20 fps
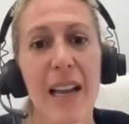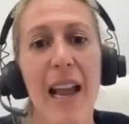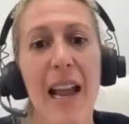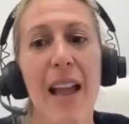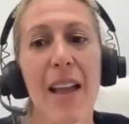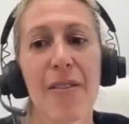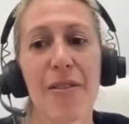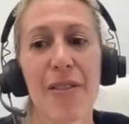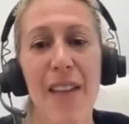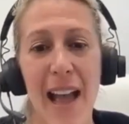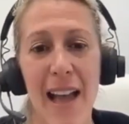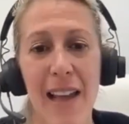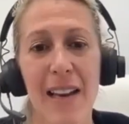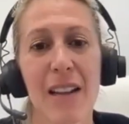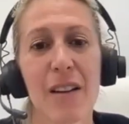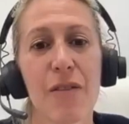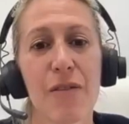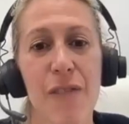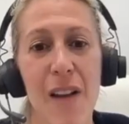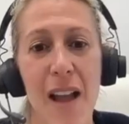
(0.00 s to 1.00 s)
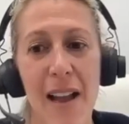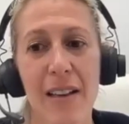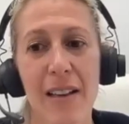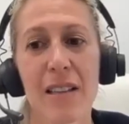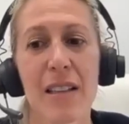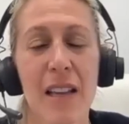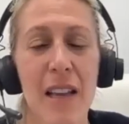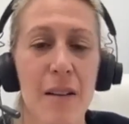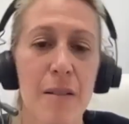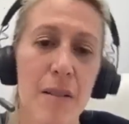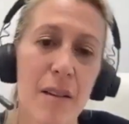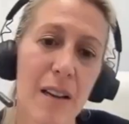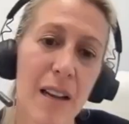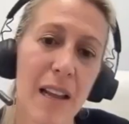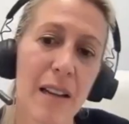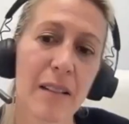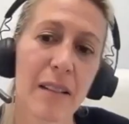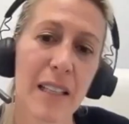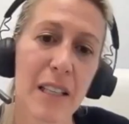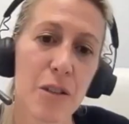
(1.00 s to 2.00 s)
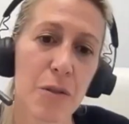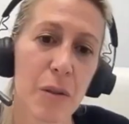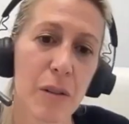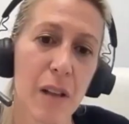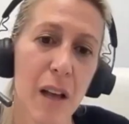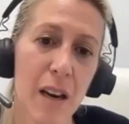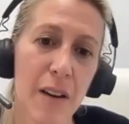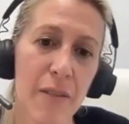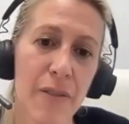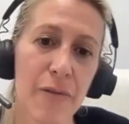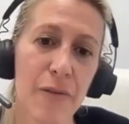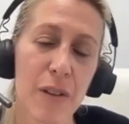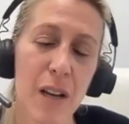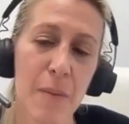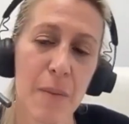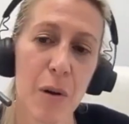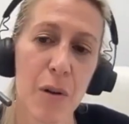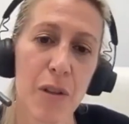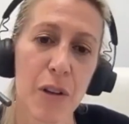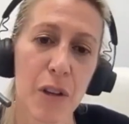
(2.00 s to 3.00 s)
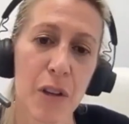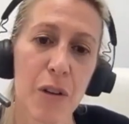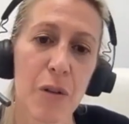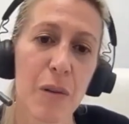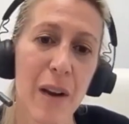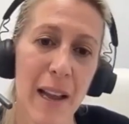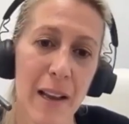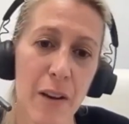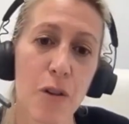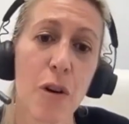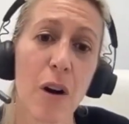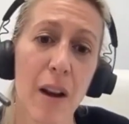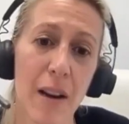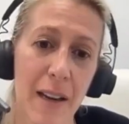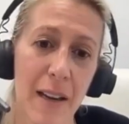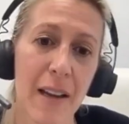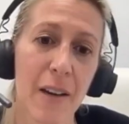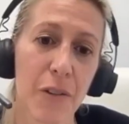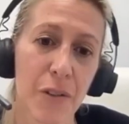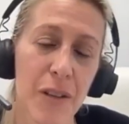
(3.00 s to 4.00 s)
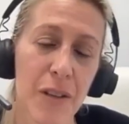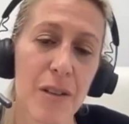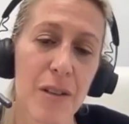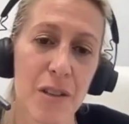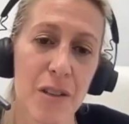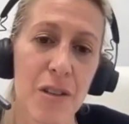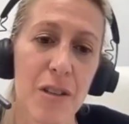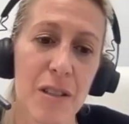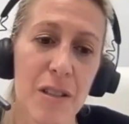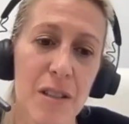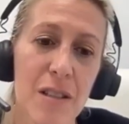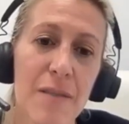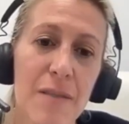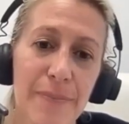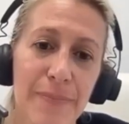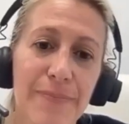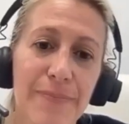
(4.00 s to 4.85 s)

and that in fact can can lead to a lot of uh, both acute and chronic health conditions